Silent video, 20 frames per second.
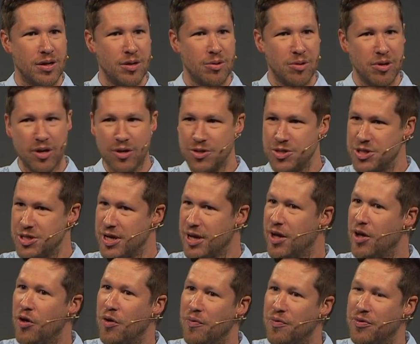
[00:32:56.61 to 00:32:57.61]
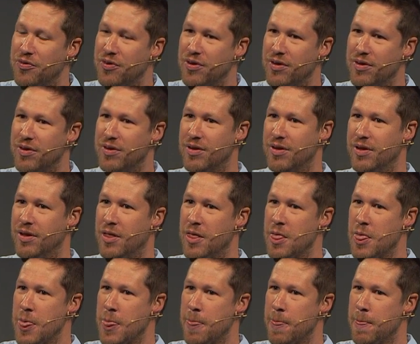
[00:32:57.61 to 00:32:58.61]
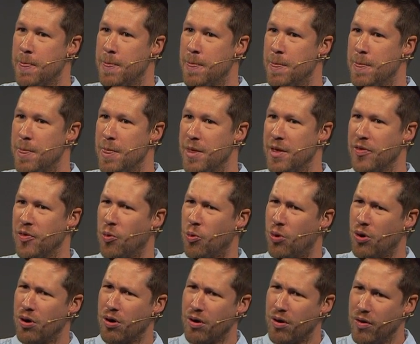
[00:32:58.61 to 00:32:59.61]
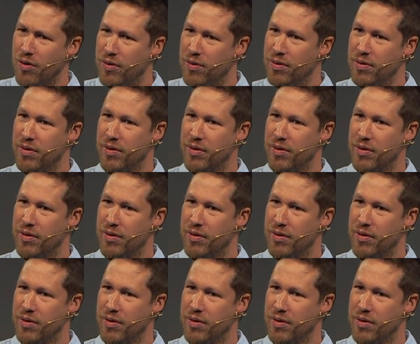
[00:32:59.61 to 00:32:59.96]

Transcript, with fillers: with ourselves and the world.